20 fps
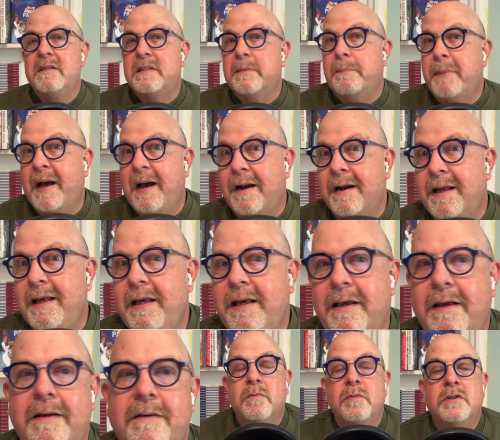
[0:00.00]
de
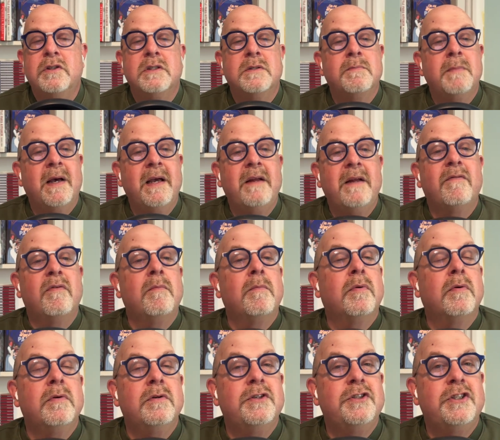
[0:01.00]
Paris, which is made from
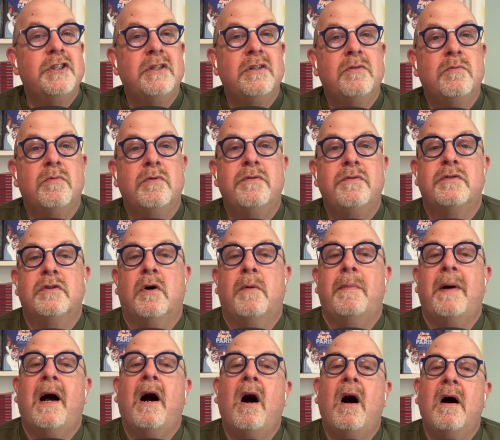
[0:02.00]
Parisian rooftop
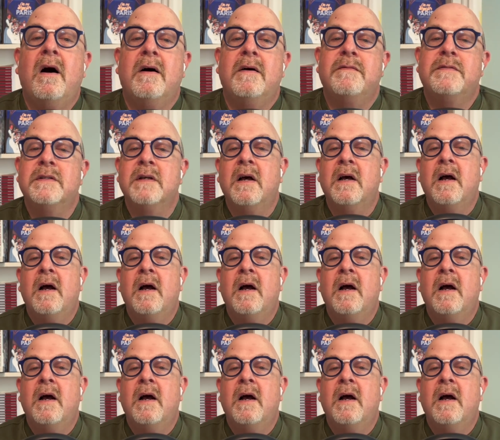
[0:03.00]
hives,